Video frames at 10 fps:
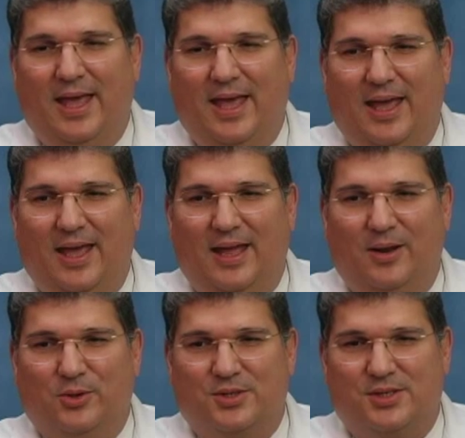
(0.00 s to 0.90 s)
And
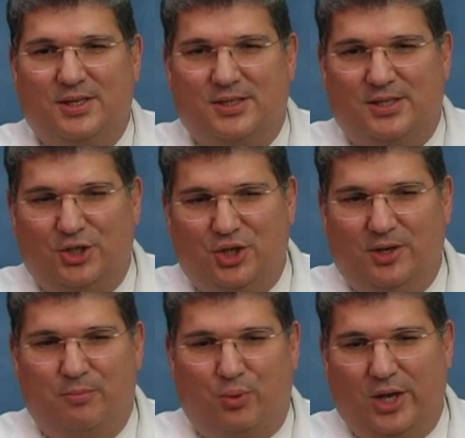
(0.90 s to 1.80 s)
it was such an
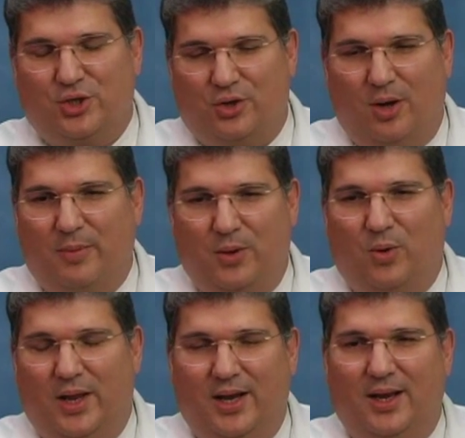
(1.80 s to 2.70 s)
impression on me
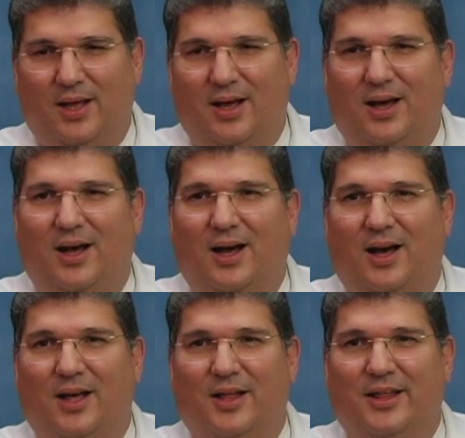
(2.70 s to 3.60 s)
when
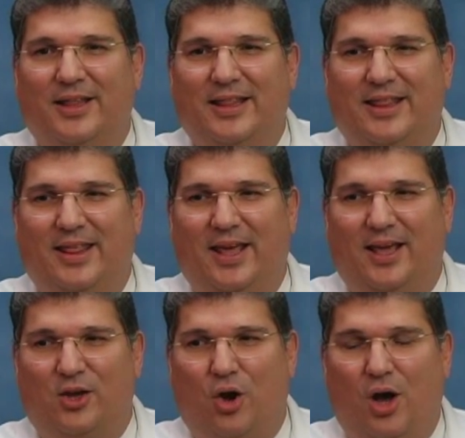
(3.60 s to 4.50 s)
uh,
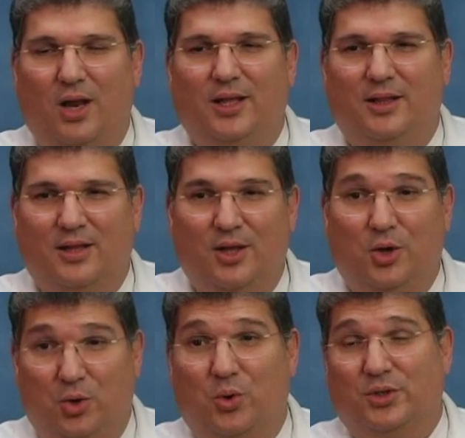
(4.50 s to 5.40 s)
they call in,
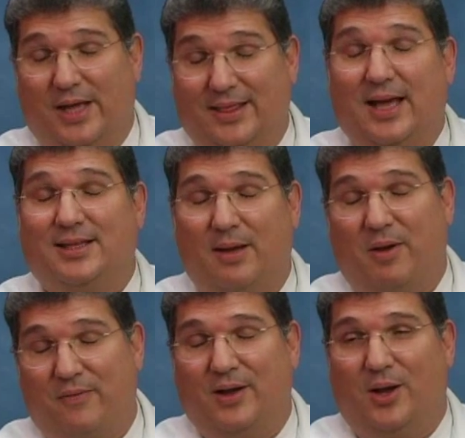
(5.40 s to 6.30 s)
who was, at that time
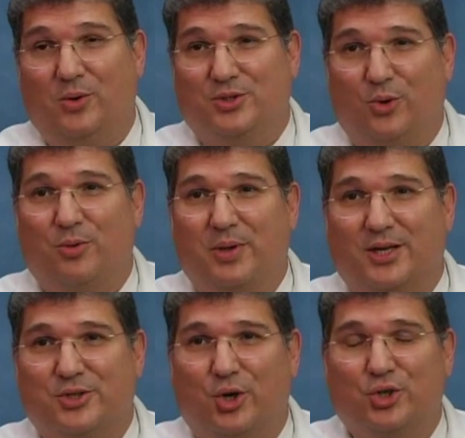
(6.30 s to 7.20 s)
I found out was the
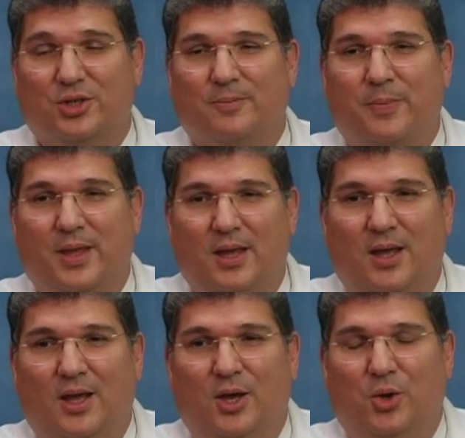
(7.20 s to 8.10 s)
orthopedic surgeon,
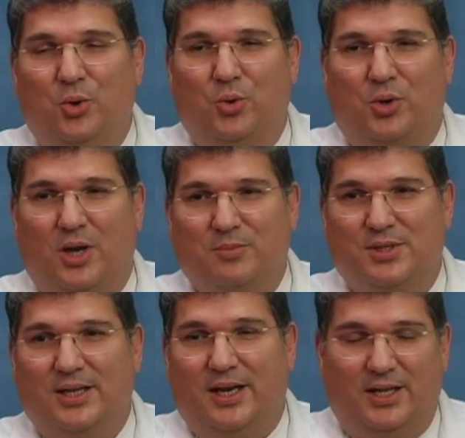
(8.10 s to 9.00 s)
who
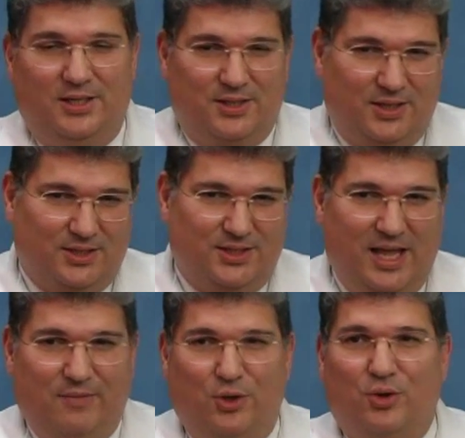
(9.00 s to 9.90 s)
comes in and he's in his
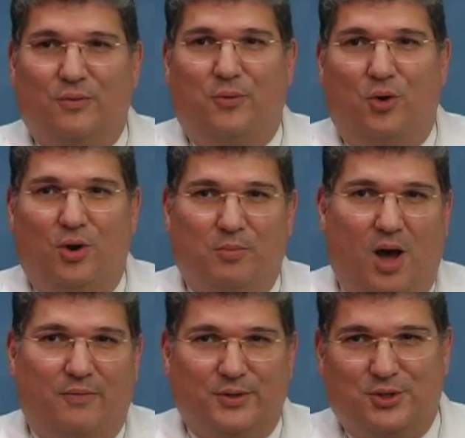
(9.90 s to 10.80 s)
Navy uniform,
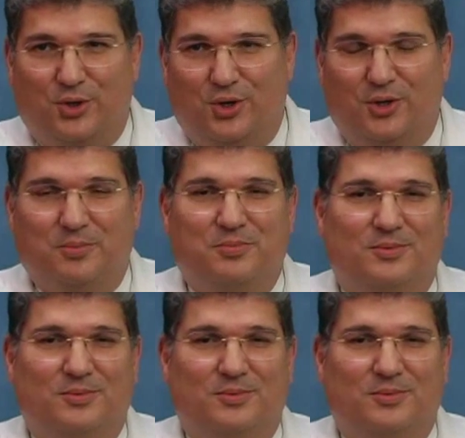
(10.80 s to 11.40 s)
officer,